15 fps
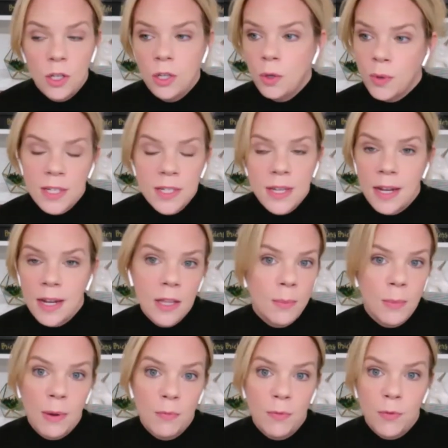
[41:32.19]
you are setting
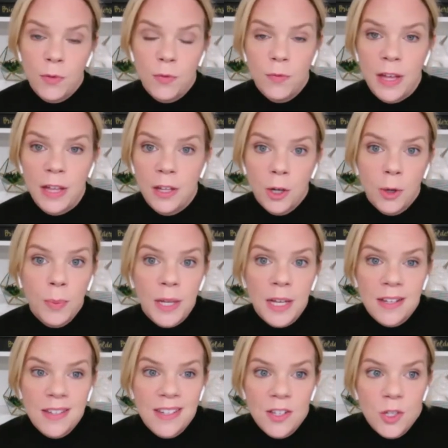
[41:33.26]
them up for failure
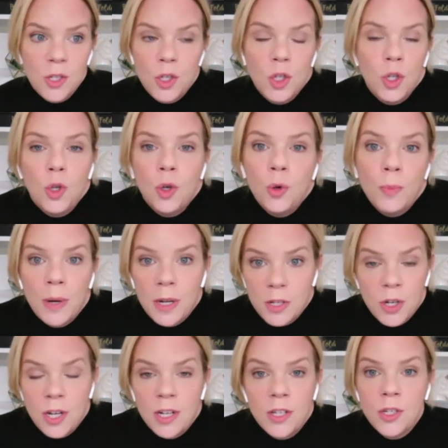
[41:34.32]
because it's too
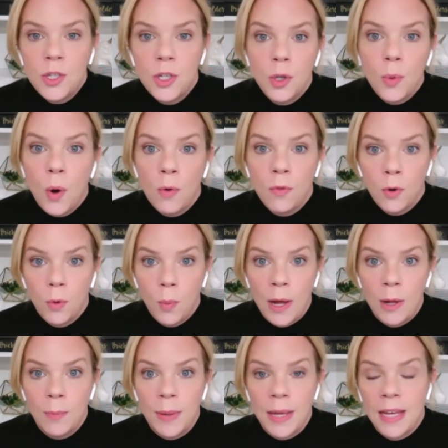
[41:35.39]
much and it's too
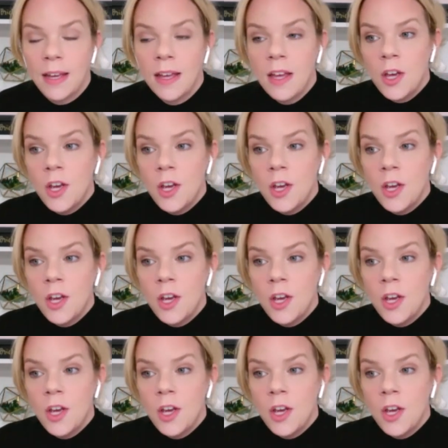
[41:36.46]
overwhelming.